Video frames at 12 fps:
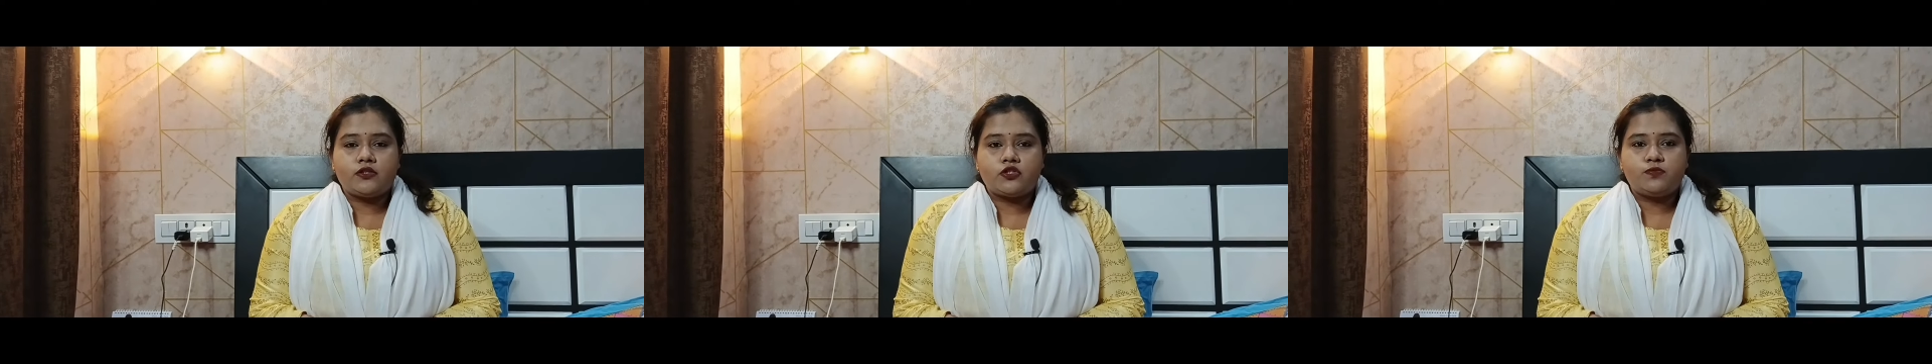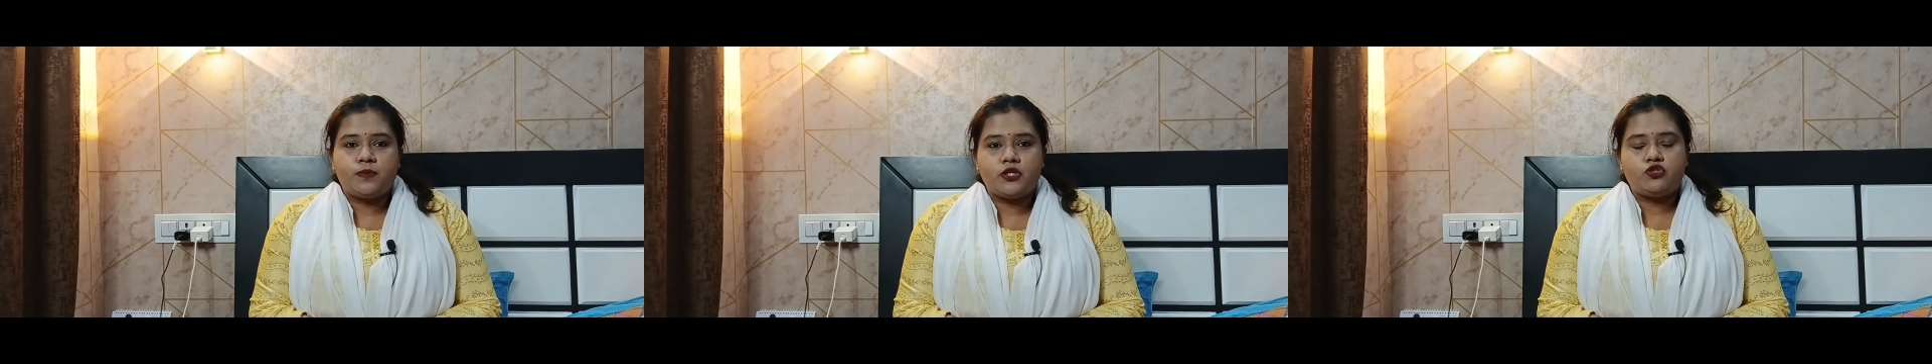or
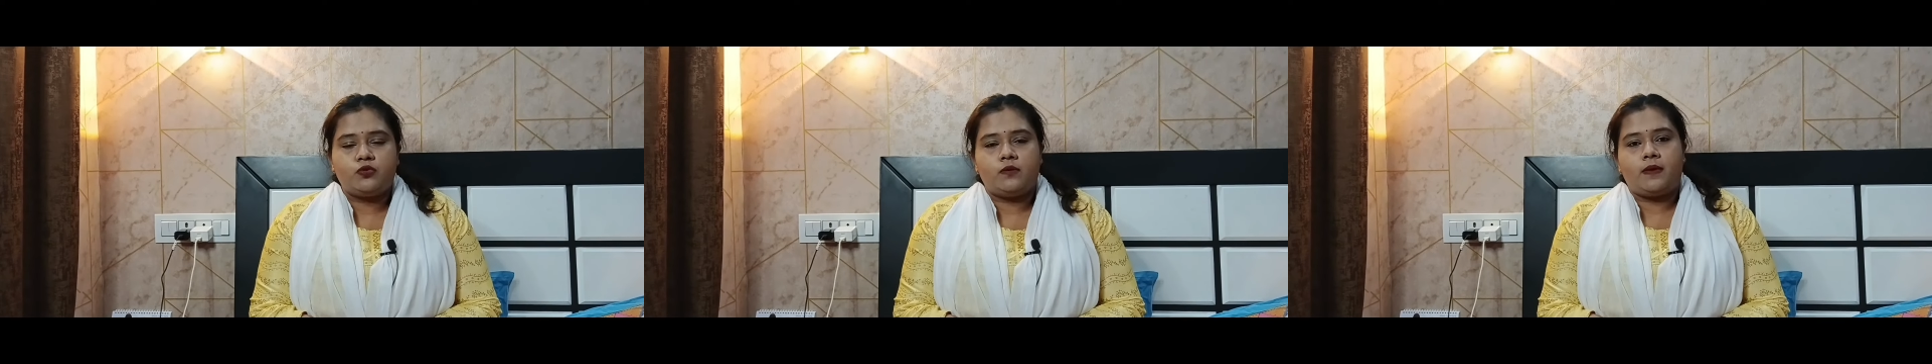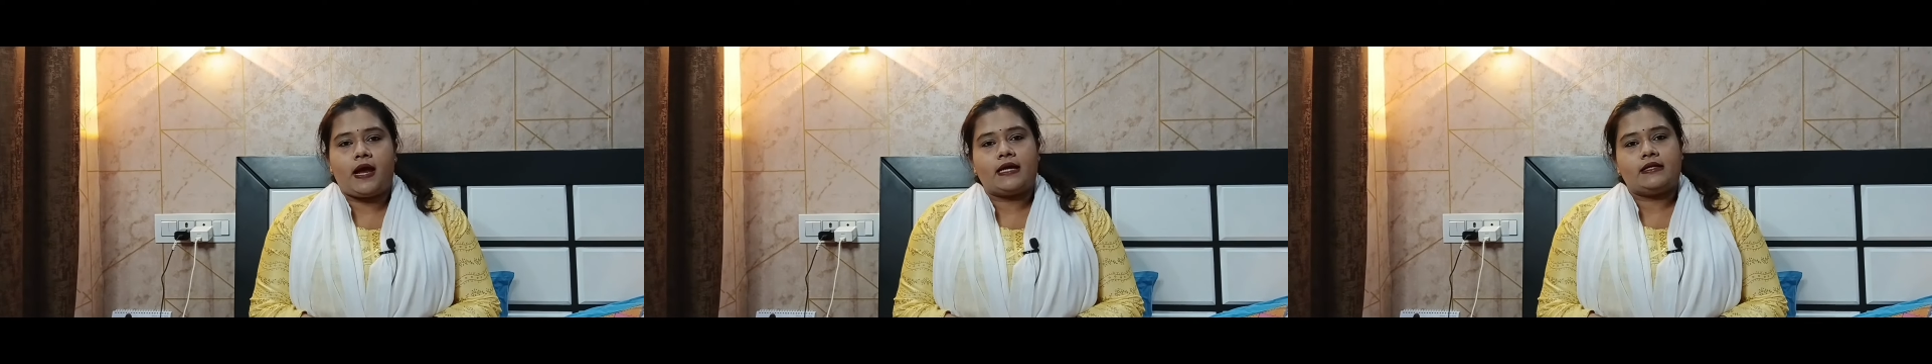spiritual
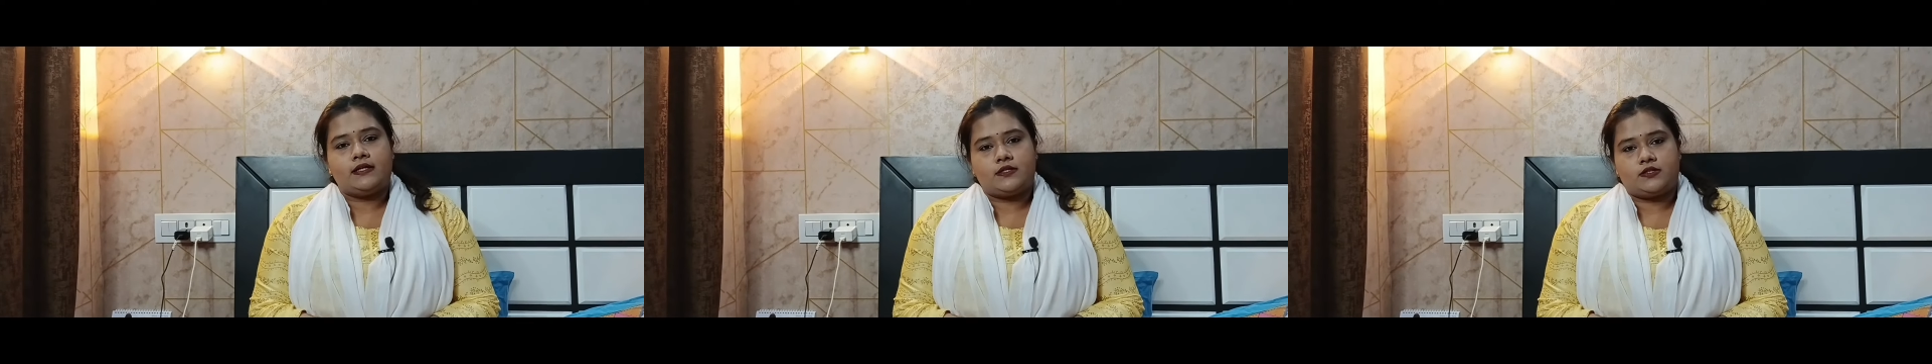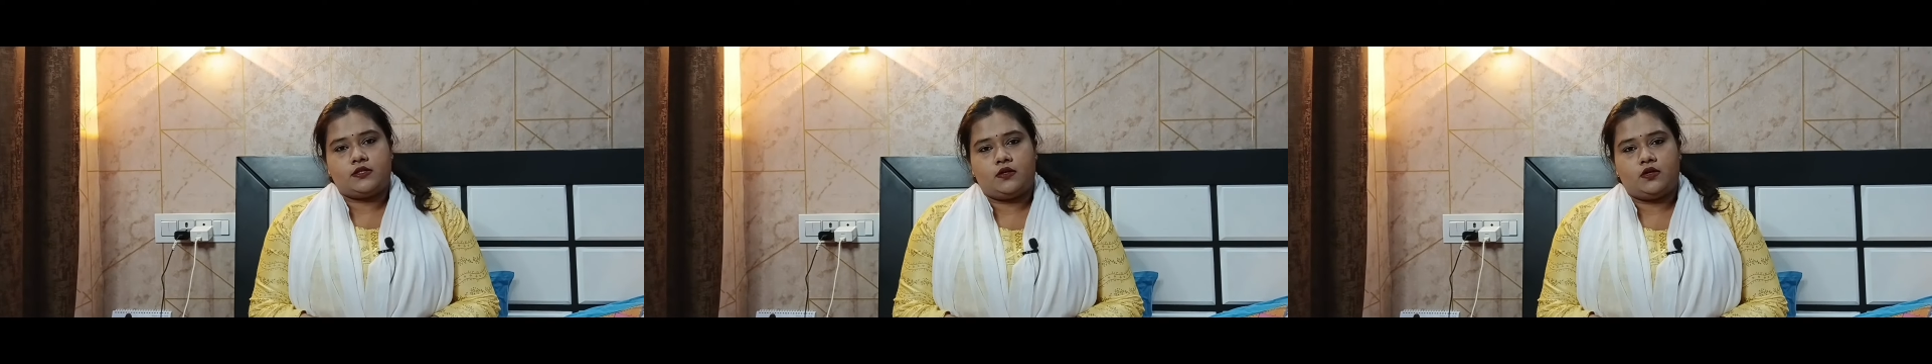
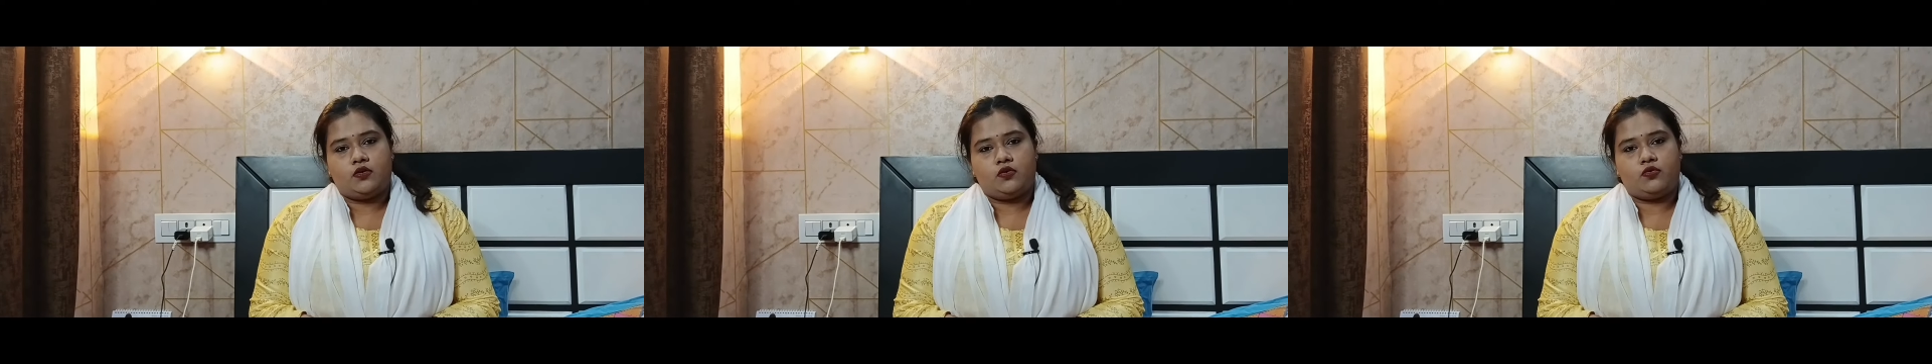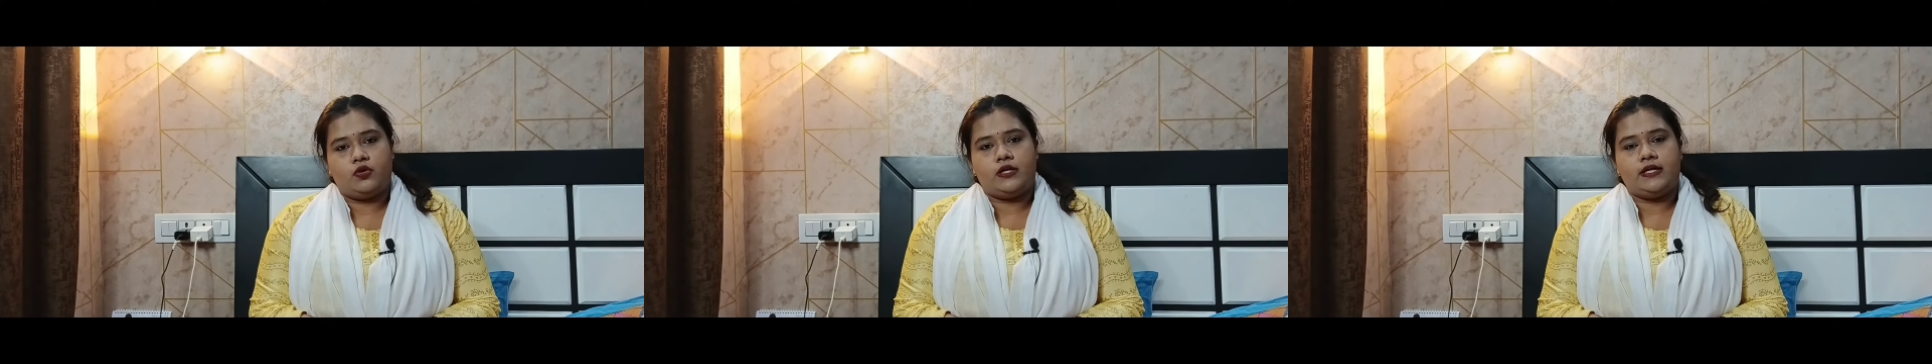practice
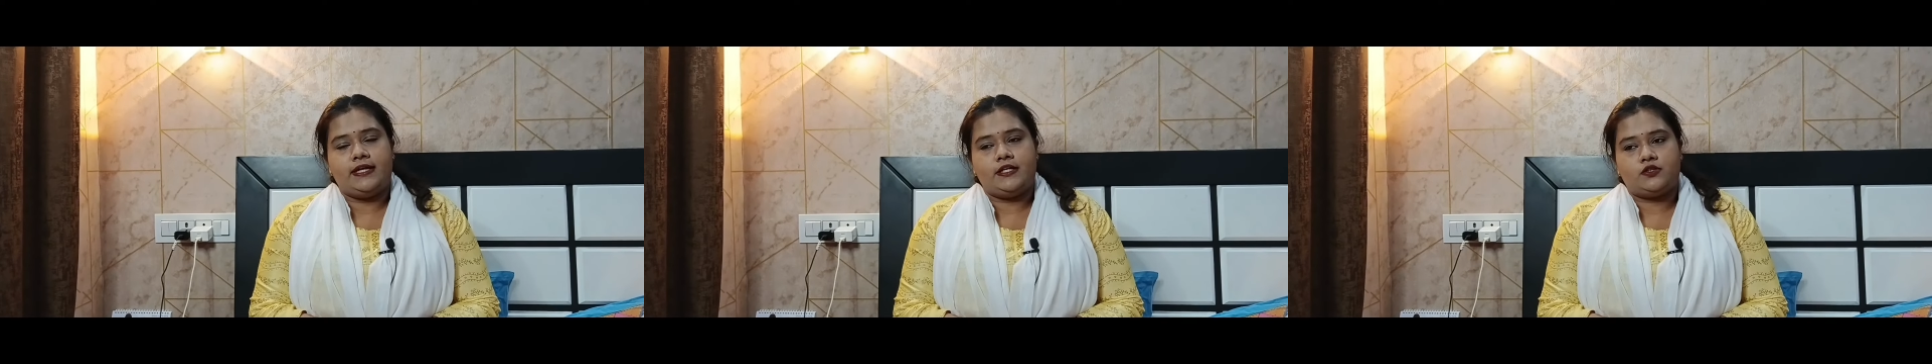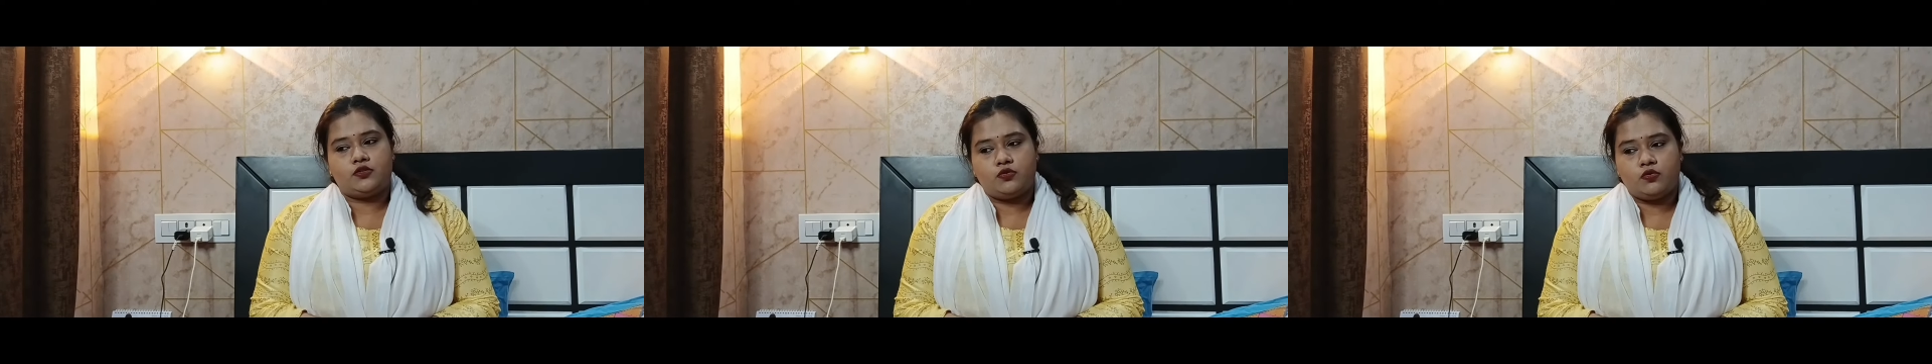could
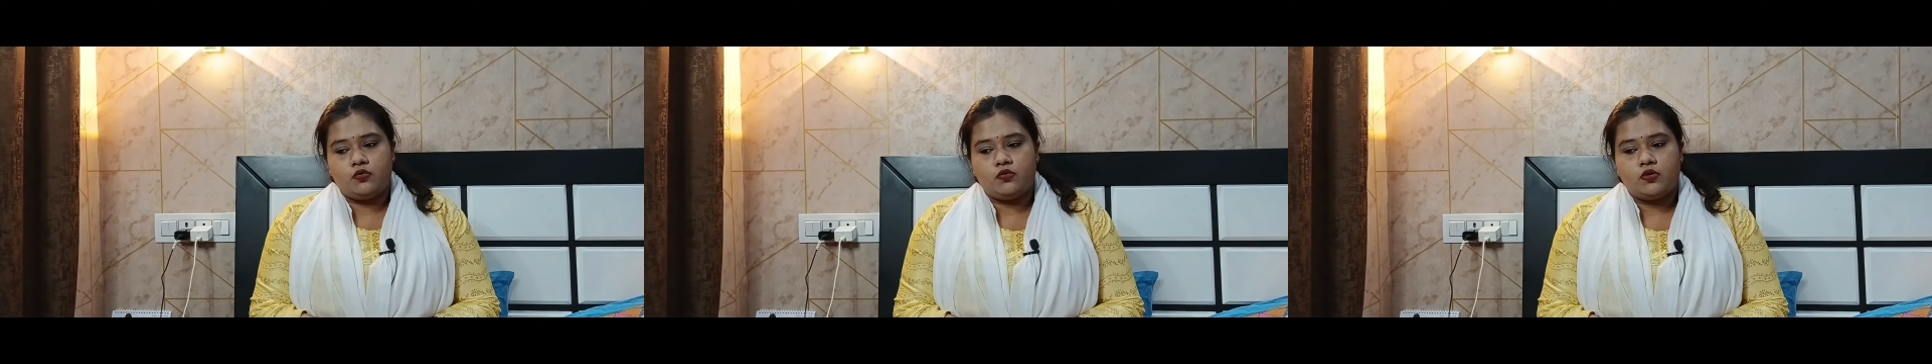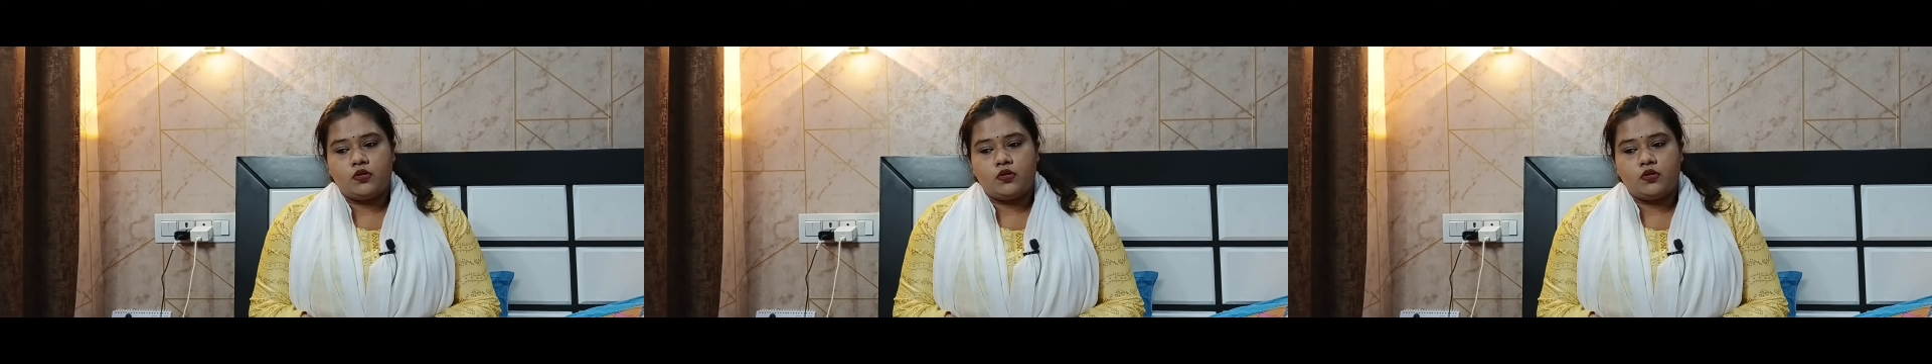lead to